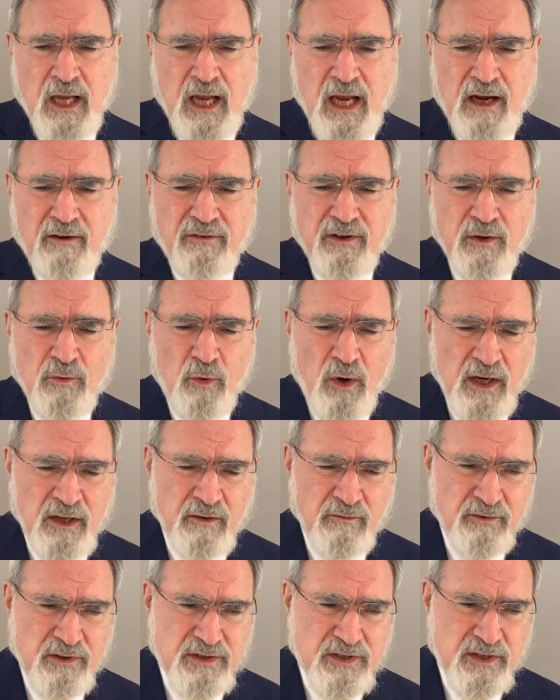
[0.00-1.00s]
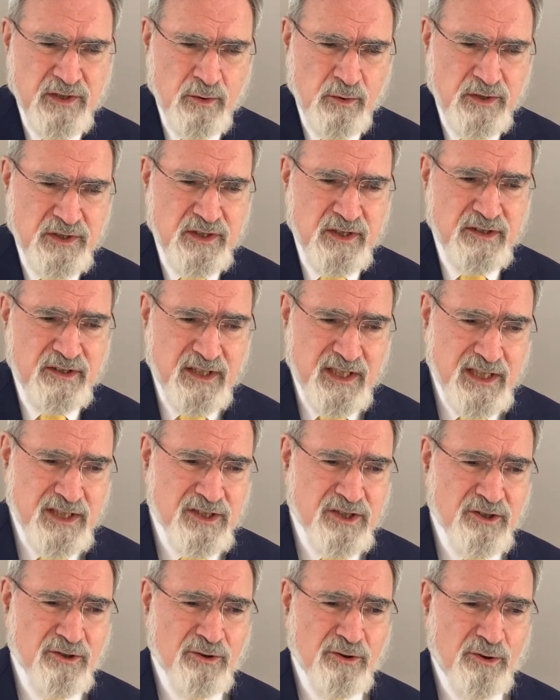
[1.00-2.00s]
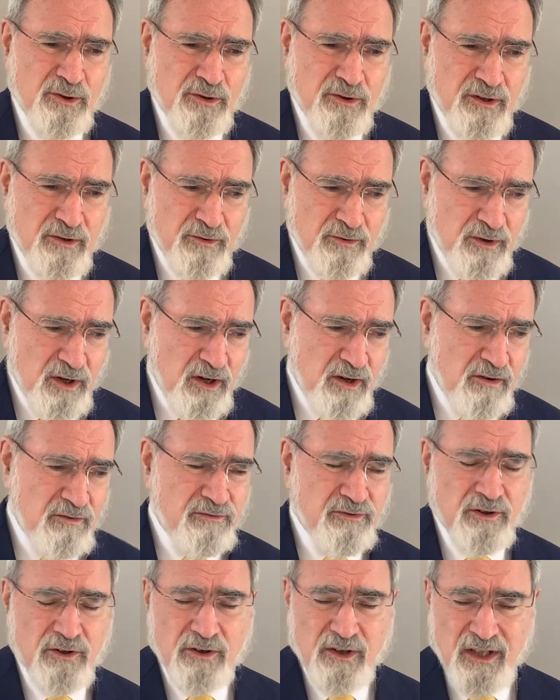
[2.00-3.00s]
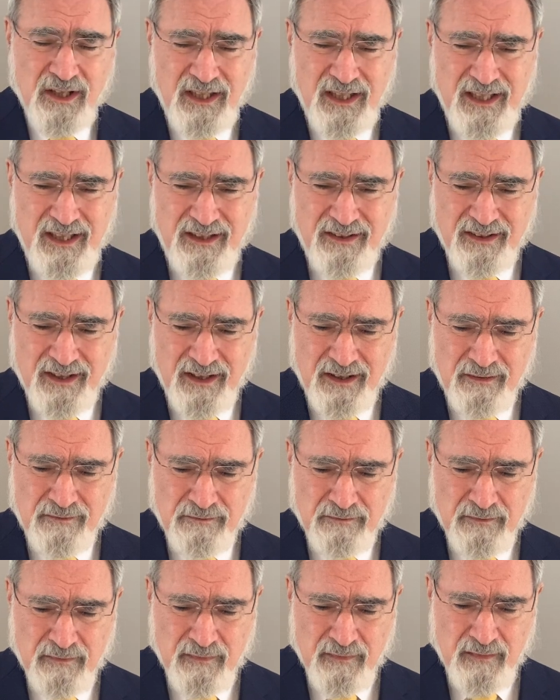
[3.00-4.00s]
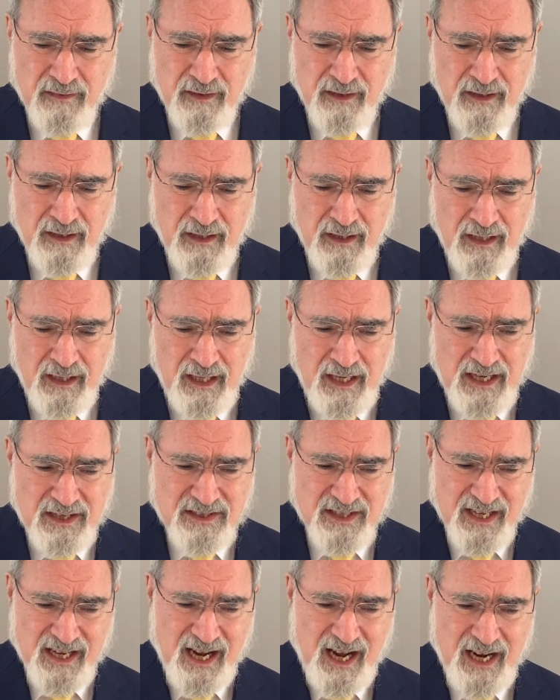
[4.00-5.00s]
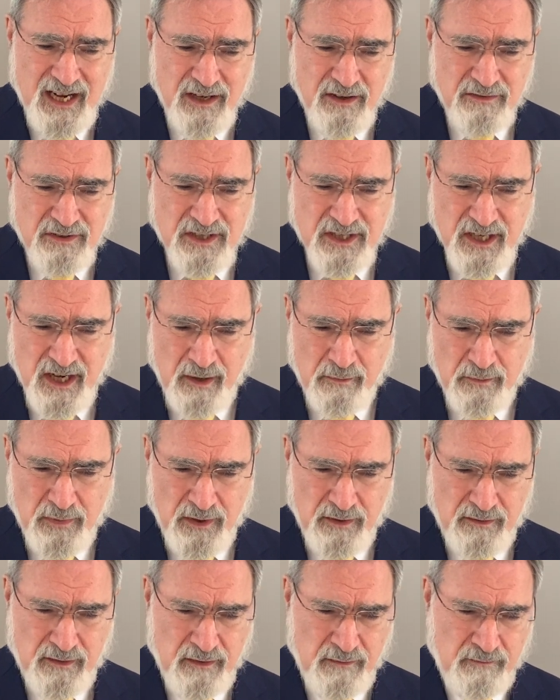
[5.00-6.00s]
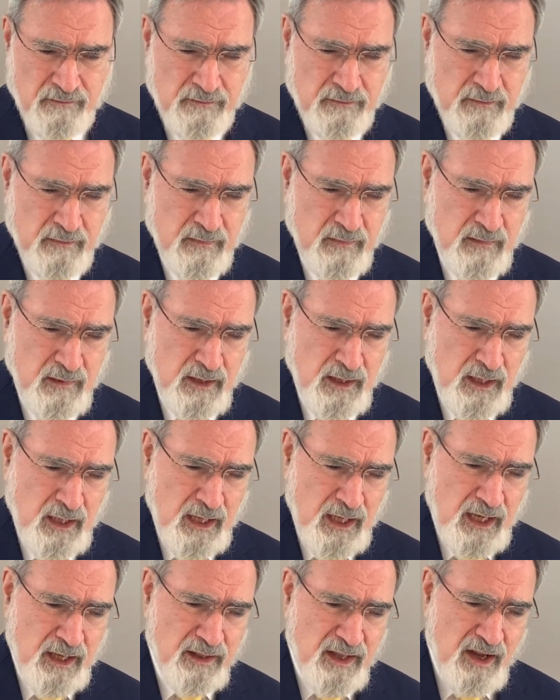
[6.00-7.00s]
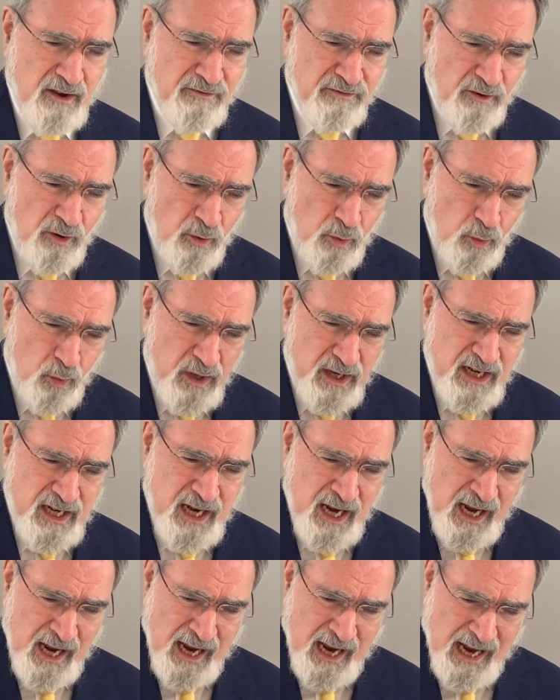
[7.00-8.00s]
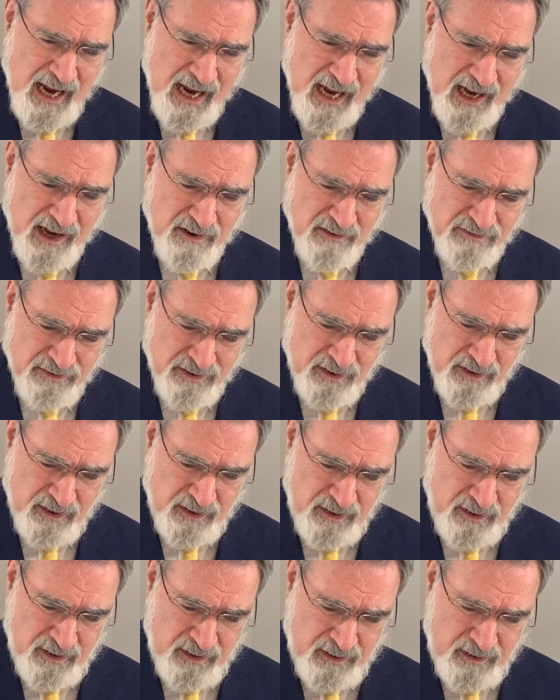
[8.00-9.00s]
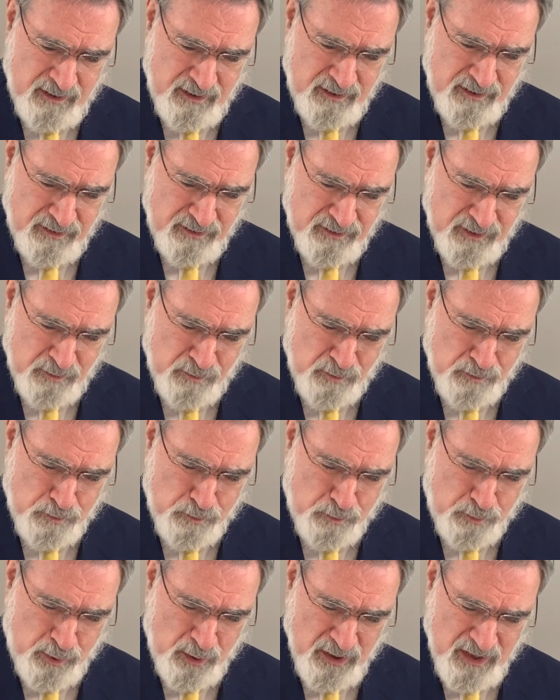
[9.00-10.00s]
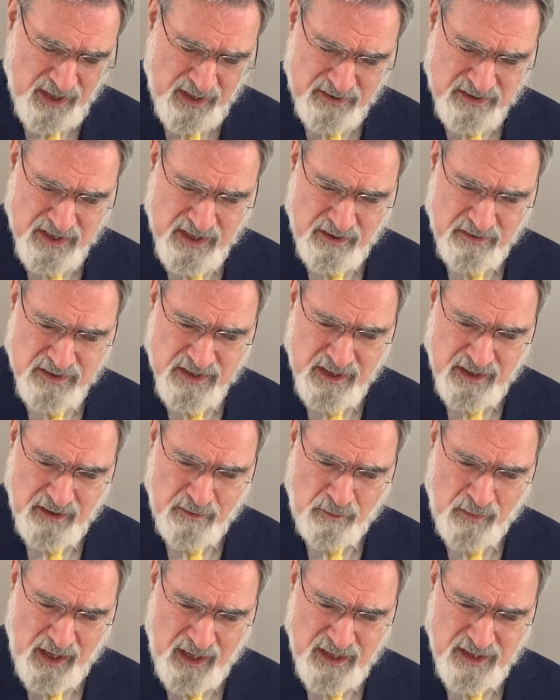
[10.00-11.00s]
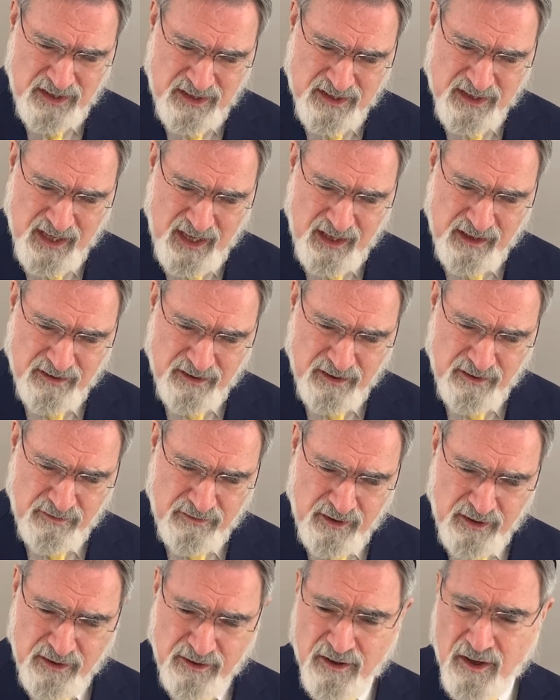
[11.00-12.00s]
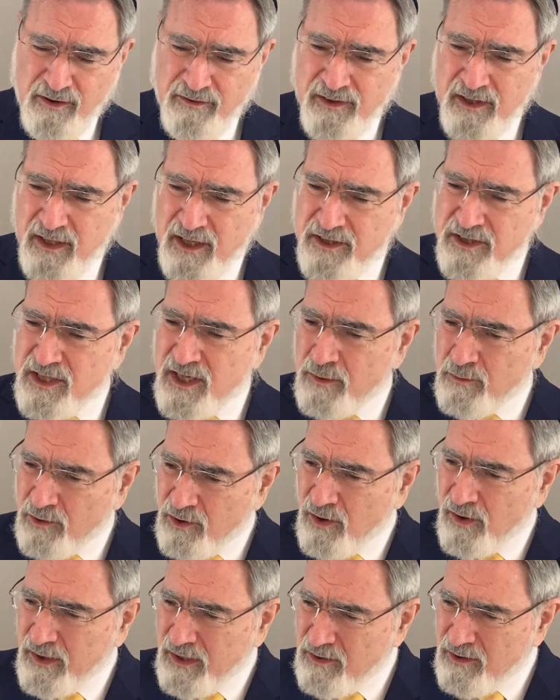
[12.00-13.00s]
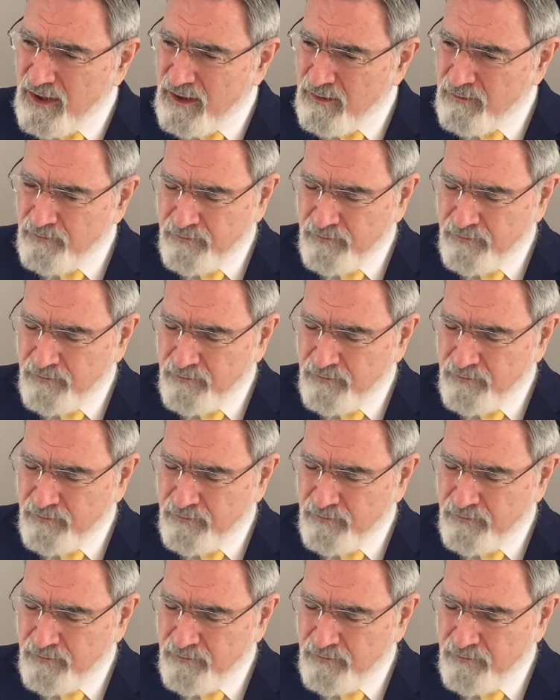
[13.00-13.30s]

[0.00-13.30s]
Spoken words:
Every one of us who is a teacher or a rav or a leader is a kind of shepherd. And therefore we have to put ourselves in the mindset of L'David Hashem Ro'i